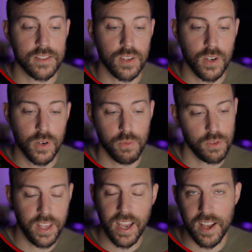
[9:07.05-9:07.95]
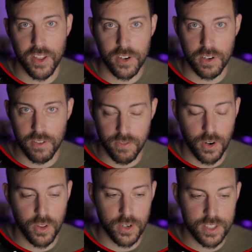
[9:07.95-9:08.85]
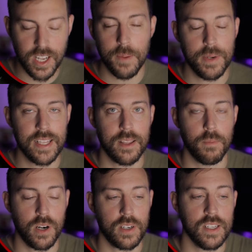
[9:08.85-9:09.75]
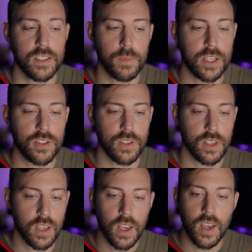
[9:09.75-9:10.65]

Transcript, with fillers: So, yeah, they're going to further dominate the market, especially